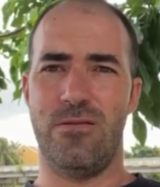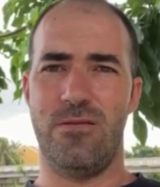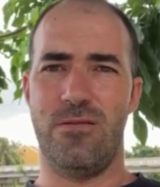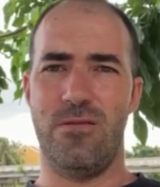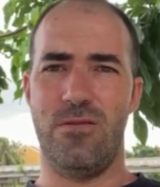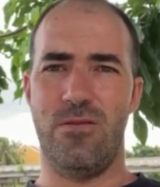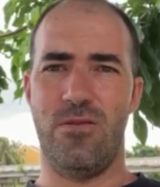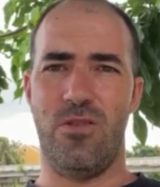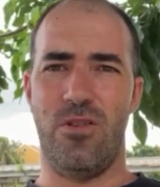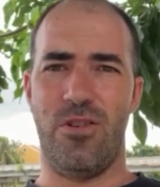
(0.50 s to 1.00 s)

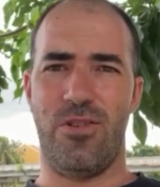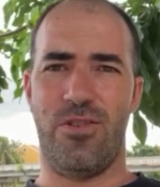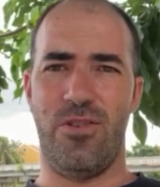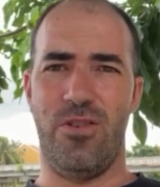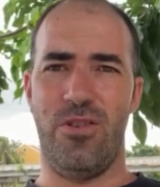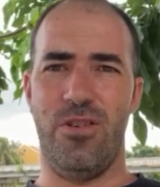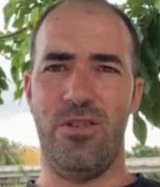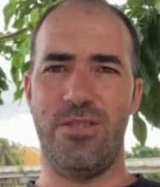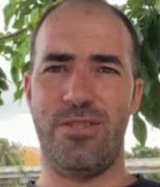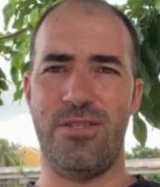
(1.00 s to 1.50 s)
Alright
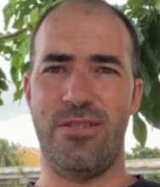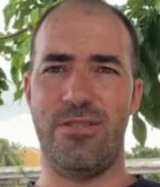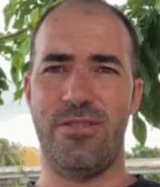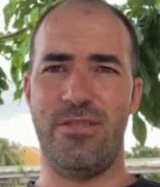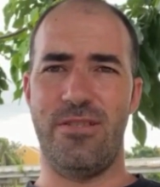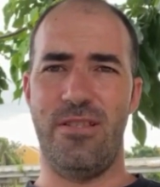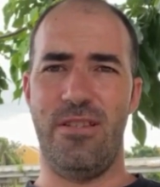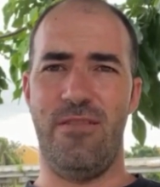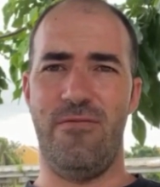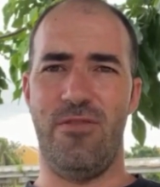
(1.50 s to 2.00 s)
guys, this
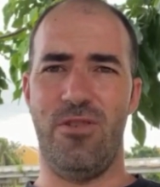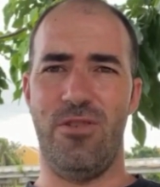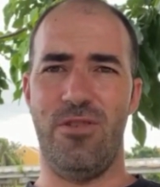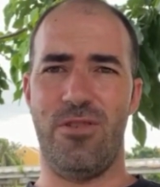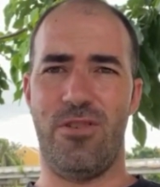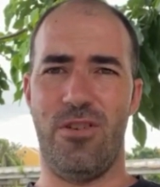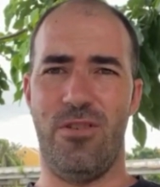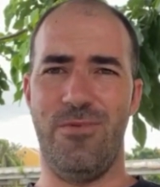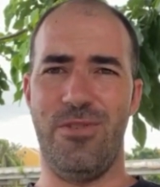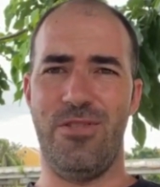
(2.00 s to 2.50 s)
is Levi
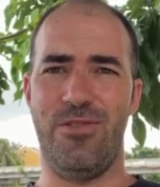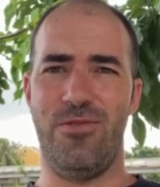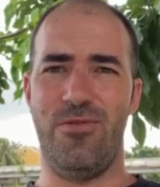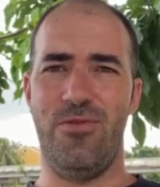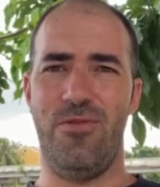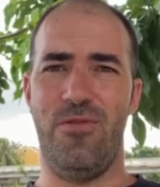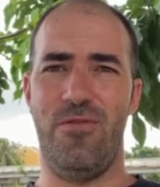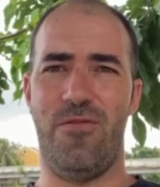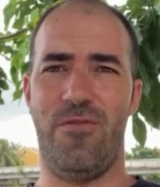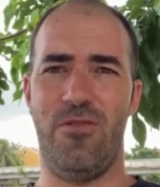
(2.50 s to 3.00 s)
coming to
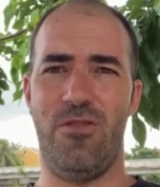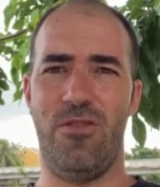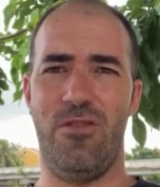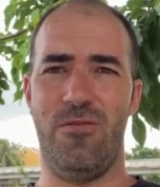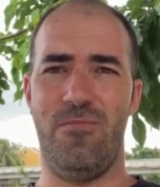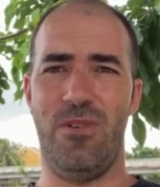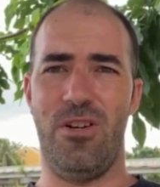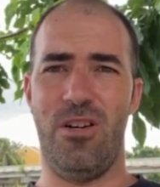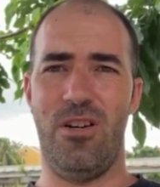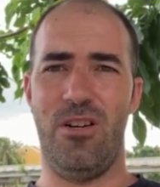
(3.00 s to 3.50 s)
you
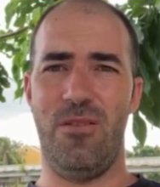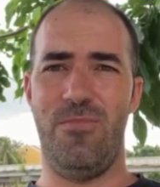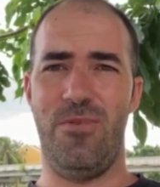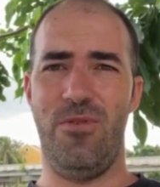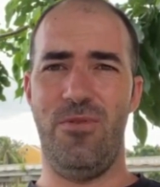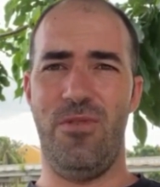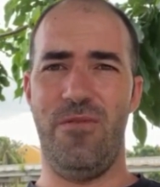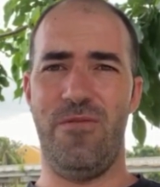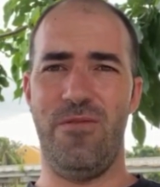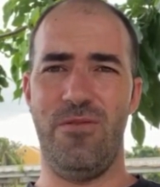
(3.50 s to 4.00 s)
from our
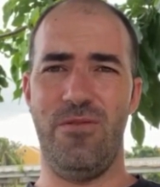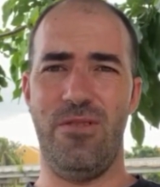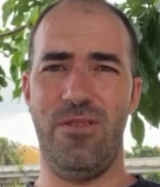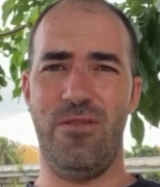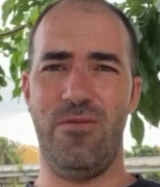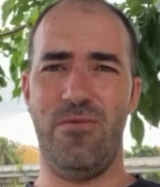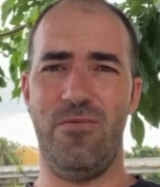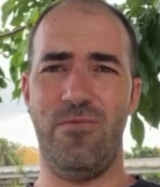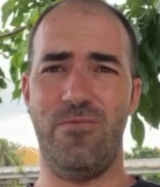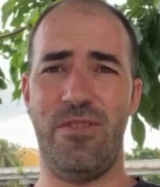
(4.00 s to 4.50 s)
beautiful
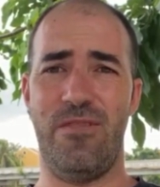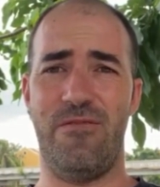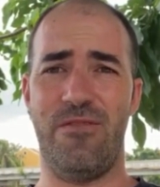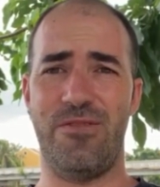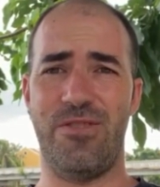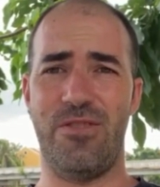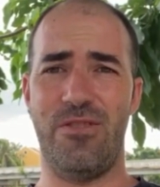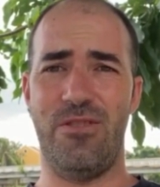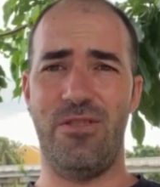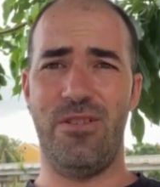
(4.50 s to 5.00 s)
little
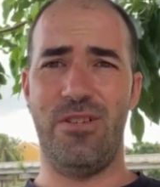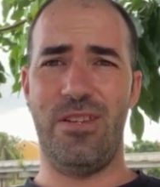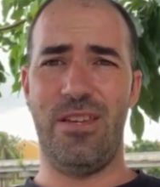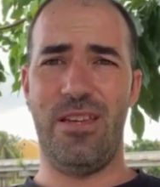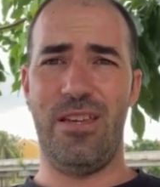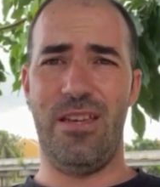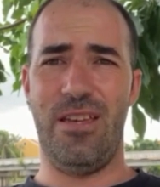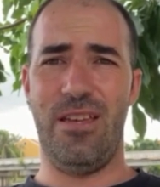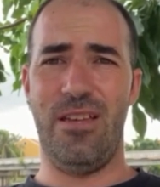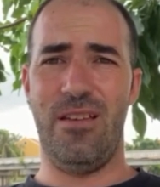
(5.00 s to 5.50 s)
riverside
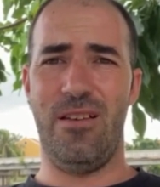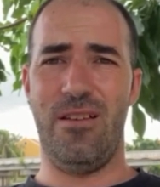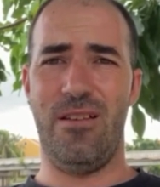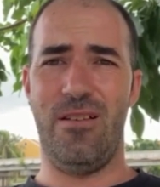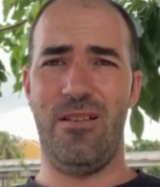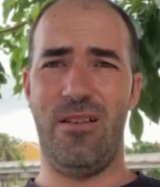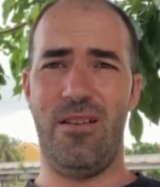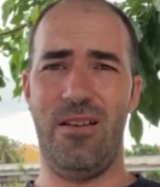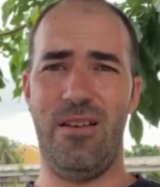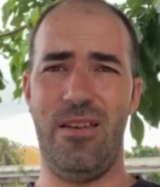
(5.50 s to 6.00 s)

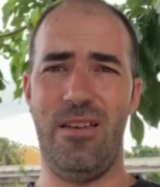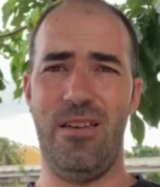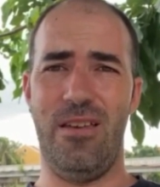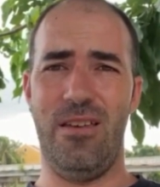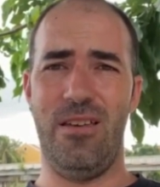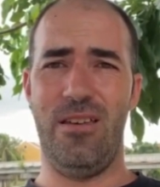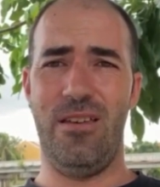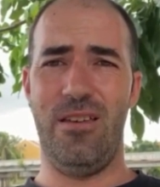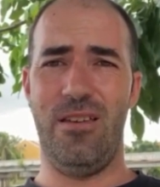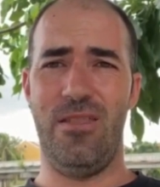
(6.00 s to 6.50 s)

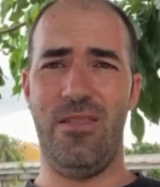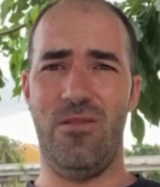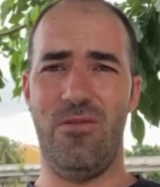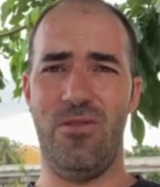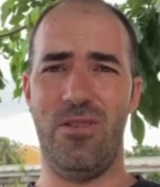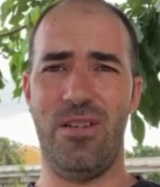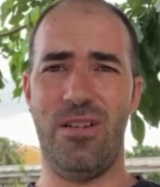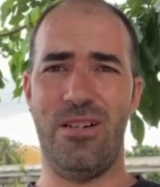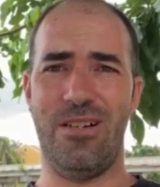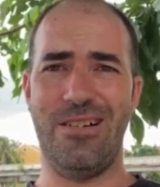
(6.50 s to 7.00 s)
in
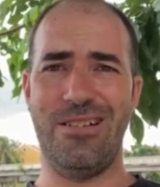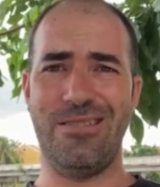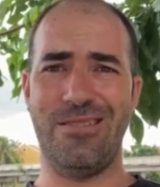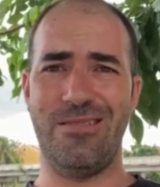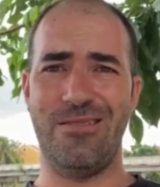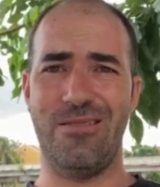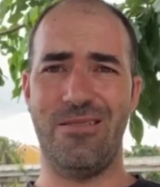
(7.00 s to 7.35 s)
Hoi An.